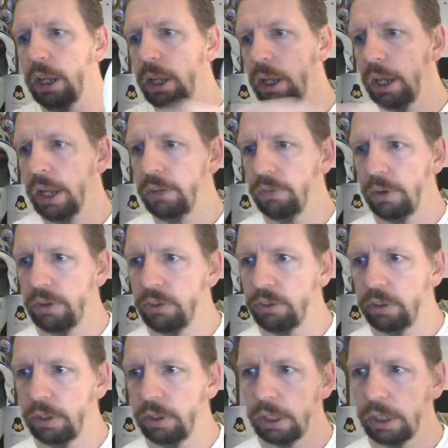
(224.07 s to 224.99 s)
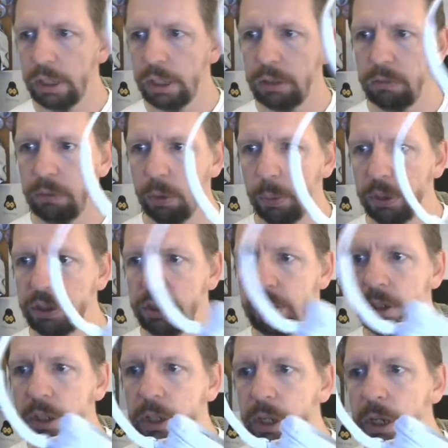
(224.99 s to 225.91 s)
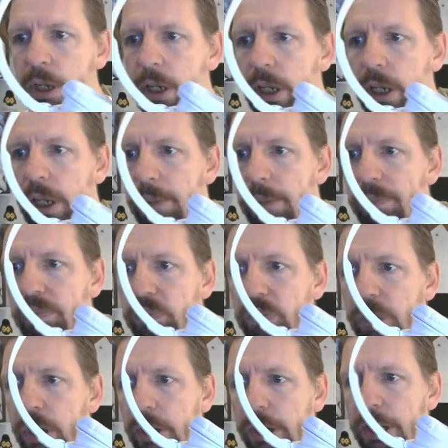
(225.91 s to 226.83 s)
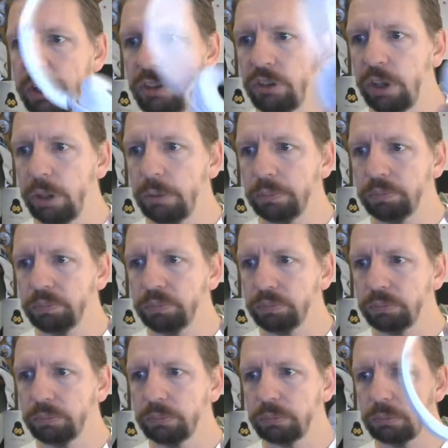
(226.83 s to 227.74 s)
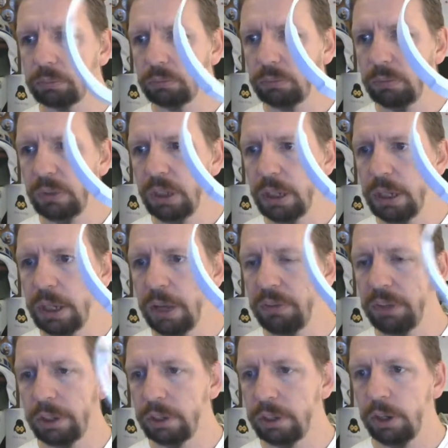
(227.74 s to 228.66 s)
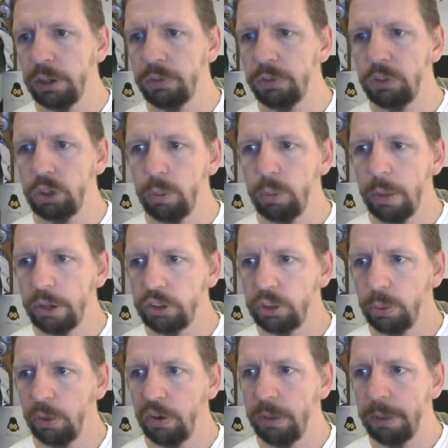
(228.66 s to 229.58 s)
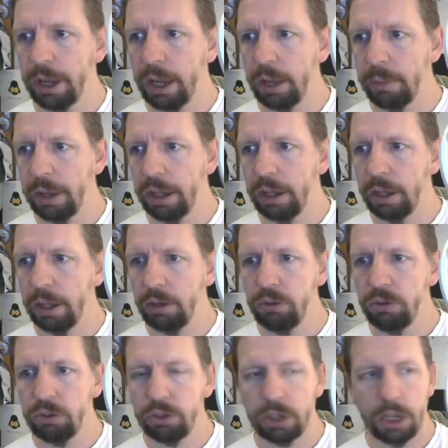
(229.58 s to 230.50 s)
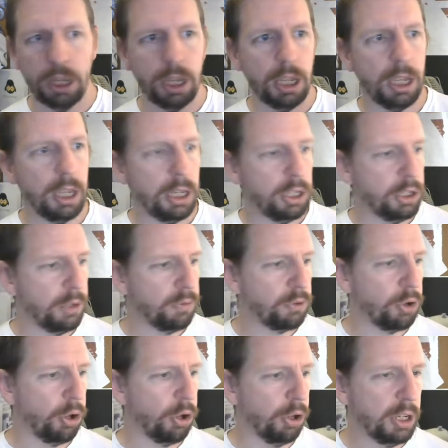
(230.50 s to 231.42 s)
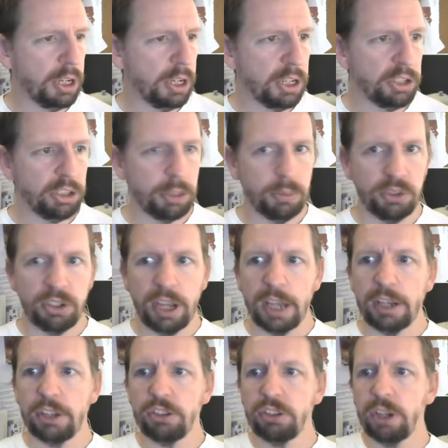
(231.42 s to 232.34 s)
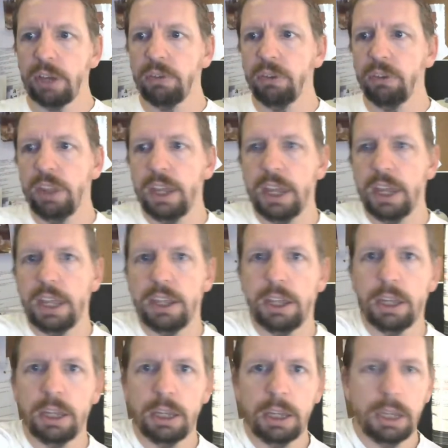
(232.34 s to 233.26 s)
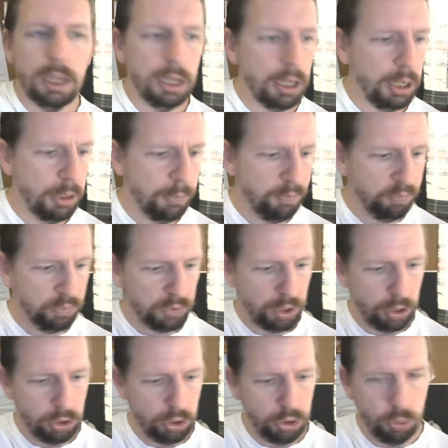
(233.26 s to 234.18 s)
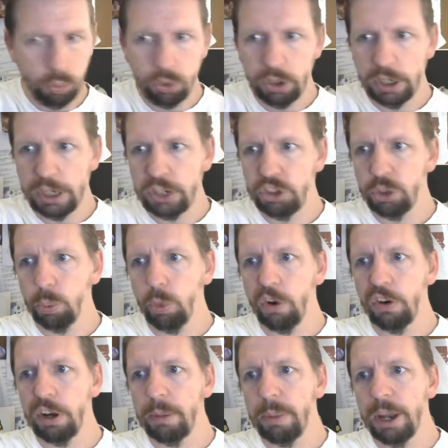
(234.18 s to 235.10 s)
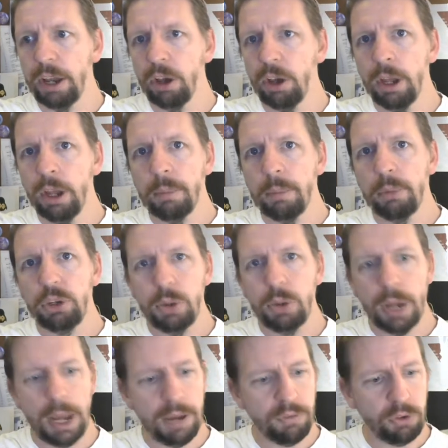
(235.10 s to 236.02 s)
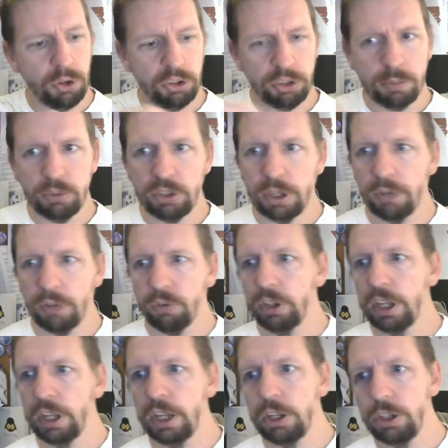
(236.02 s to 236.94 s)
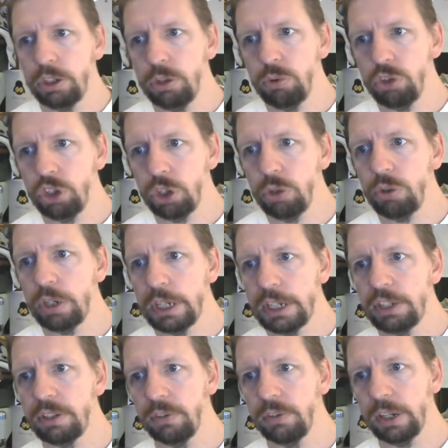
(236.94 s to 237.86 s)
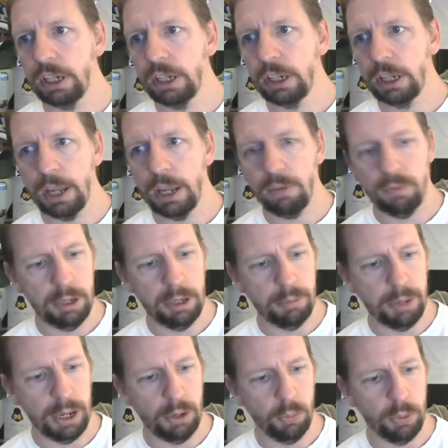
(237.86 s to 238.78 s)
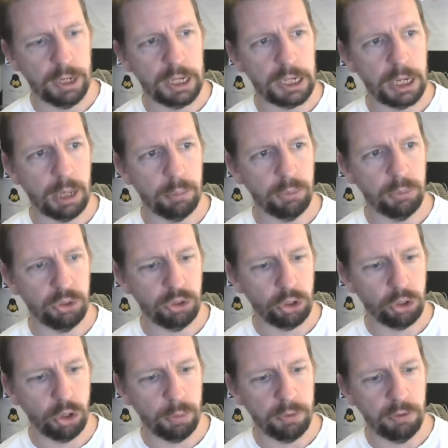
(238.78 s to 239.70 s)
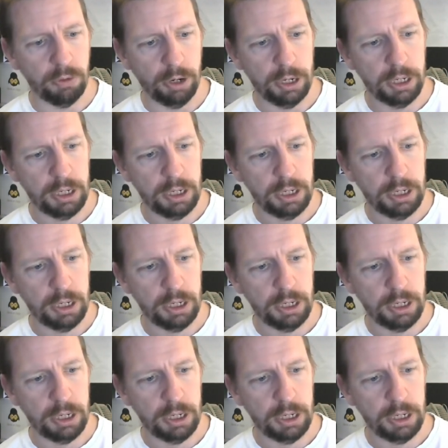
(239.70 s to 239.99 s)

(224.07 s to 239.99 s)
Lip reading: headphones. Okay, one wasted it. Okay, so nothing kind of too much to worry about those. You've got some standard stuff on there that you wouldn't need to worry about, but you have got some stuff on there that you do need to think carefully about when it comes to copyright.